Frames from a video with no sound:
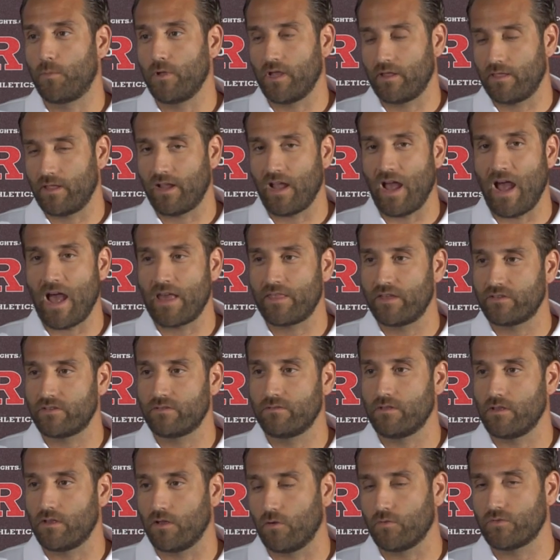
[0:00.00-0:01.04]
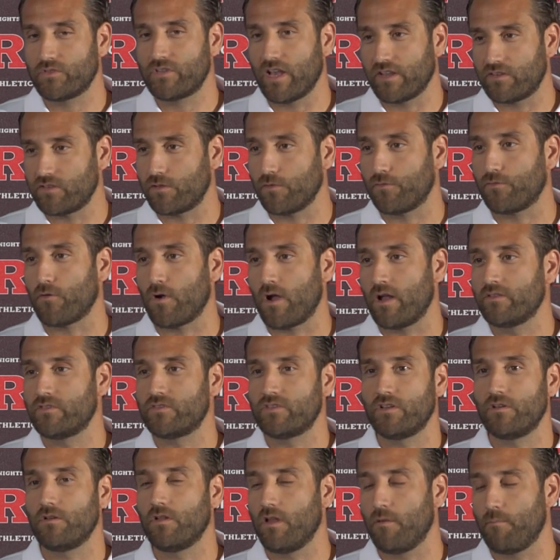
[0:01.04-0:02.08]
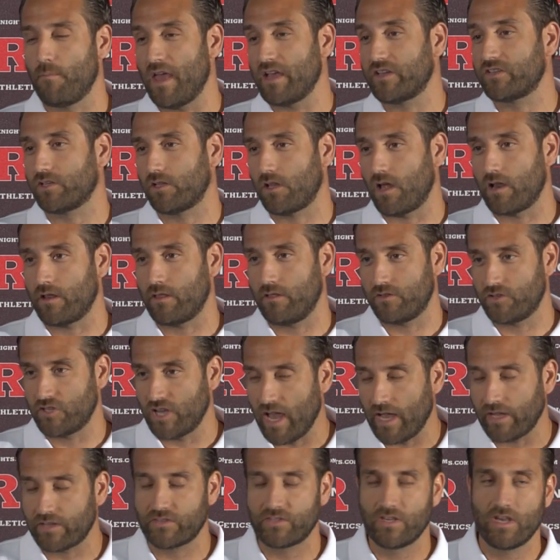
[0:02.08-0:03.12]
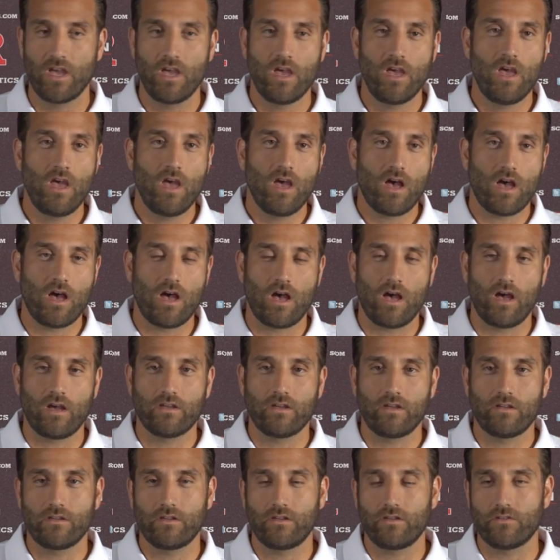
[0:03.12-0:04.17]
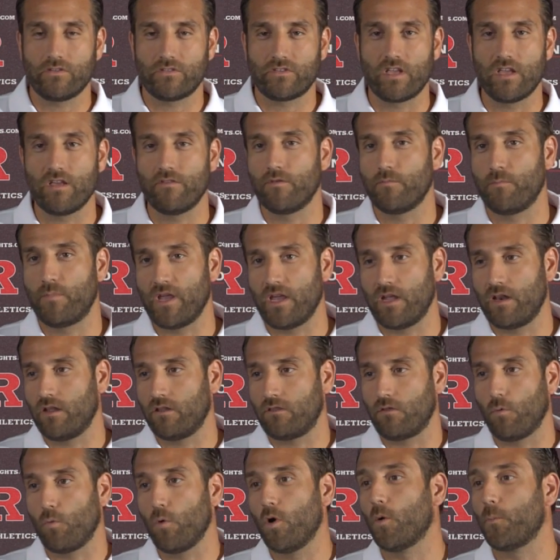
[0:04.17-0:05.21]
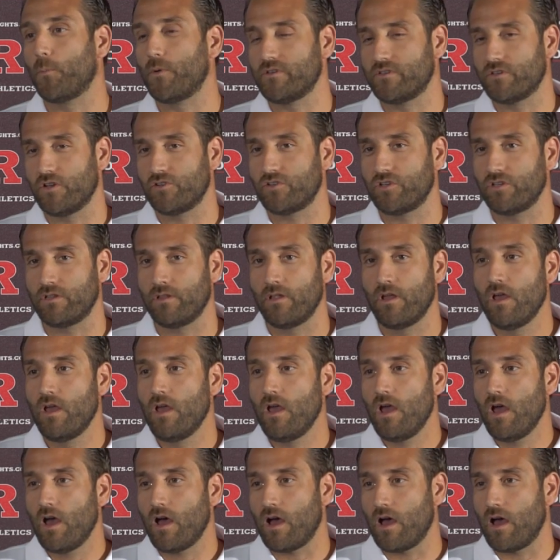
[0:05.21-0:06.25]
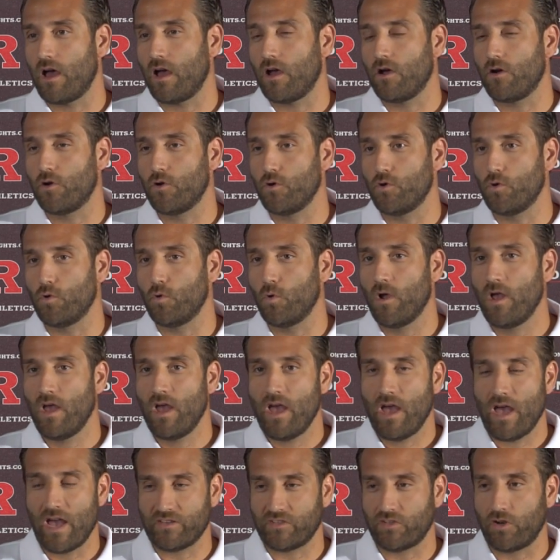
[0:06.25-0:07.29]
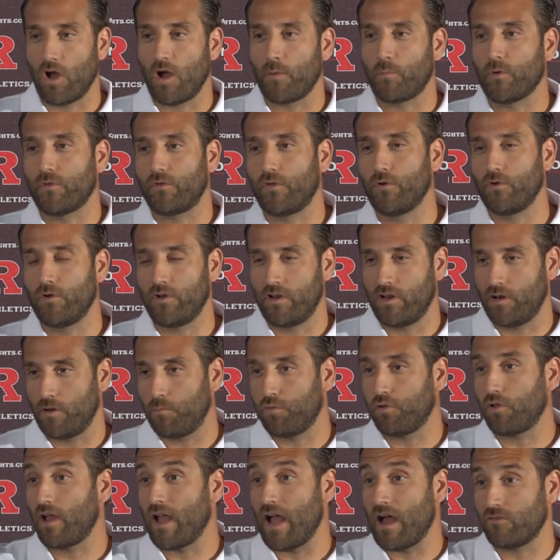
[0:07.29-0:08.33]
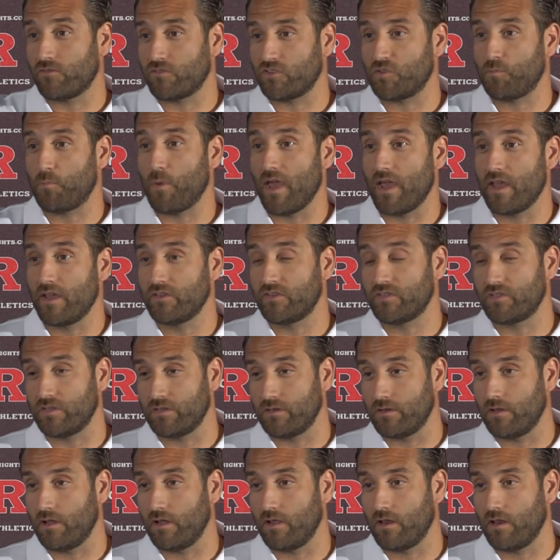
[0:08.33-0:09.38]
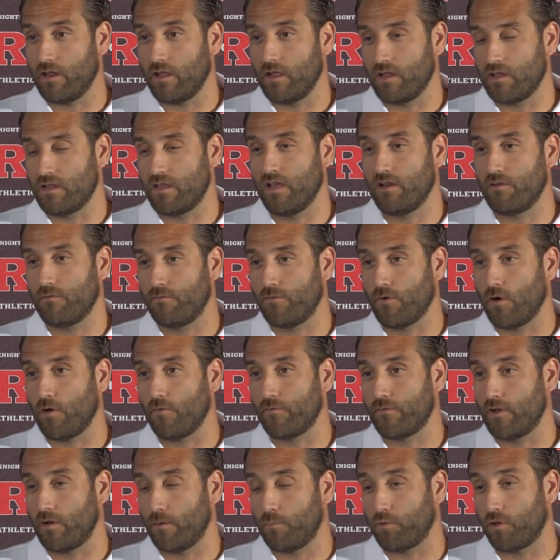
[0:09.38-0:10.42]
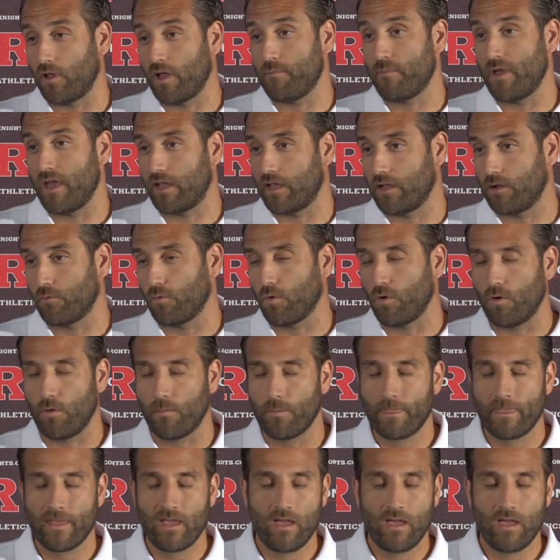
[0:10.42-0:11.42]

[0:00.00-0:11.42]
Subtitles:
being the guy that, you know, sets the fronts and makes a lot of the checks, Steven being at the will position, who has an opportunity to play out in space and get involved in a playmaking role.